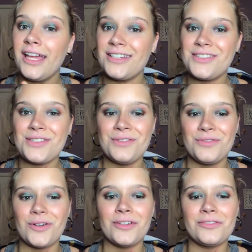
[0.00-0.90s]
had to scoot
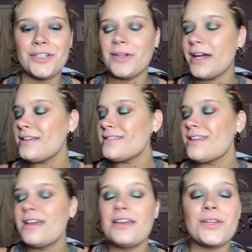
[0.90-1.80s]
forward for you guys.
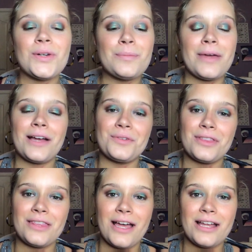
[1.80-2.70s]
Going back
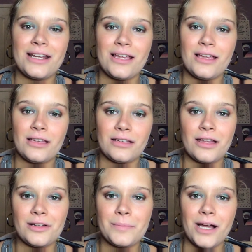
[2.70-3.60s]
with that
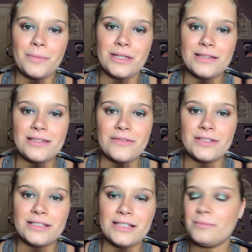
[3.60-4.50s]
Colourpop
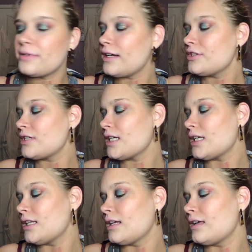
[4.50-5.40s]
E17 brush
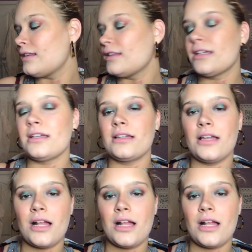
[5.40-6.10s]
in the,